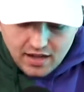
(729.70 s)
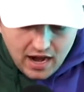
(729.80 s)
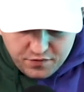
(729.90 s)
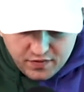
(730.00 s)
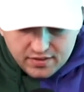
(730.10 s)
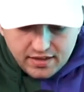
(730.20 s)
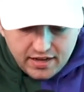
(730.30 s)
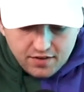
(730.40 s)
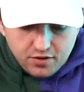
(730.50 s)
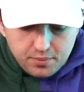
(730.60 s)
I feel like
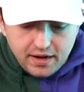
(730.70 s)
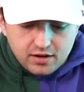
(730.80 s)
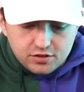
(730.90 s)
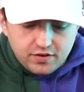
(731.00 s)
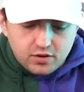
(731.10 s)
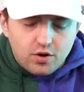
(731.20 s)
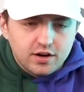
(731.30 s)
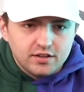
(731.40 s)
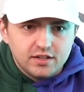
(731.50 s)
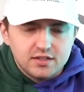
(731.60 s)
every Packers fan
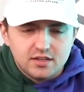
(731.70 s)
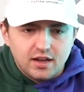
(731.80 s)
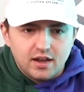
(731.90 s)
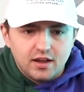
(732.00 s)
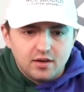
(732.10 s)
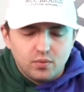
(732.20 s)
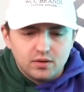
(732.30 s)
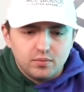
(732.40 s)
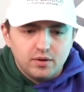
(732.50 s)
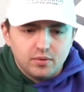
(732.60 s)
wanted this, and
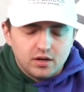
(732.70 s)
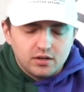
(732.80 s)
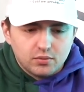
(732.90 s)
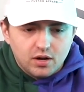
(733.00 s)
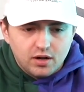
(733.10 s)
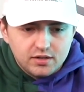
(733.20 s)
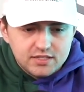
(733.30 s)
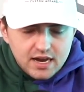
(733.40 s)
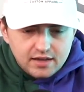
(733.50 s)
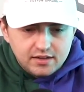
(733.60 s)
when we went on the run
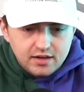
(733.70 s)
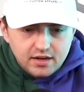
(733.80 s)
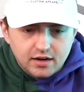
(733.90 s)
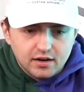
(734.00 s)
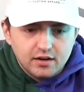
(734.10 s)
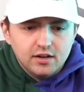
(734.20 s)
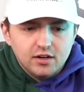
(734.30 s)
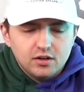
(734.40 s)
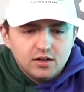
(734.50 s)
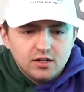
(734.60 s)
to end the year,
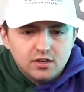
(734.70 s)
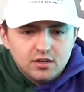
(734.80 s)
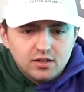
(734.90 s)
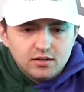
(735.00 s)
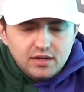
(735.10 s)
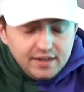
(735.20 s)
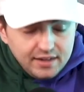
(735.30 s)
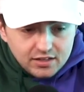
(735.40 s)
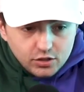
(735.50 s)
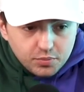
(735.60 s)
he
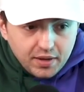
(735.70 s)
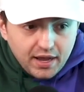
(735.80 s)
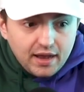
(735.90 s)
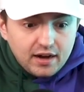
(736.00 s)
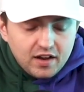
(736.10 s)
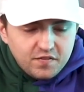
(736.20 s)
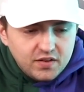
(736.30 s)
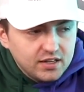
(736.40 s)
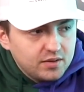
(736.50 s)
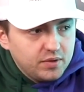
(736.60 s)
didn't look bad. I
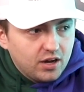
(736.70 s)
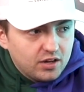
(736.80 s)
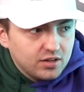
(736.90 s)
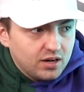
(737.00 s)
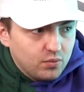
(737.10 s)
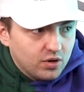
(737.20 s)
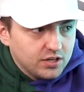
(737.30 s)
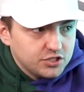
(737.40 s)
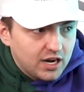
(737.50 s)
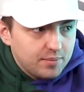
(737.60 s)
feel like we all thought he won
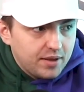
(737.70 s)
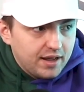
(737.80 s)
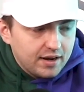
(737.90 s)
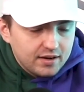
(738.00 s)
his job back.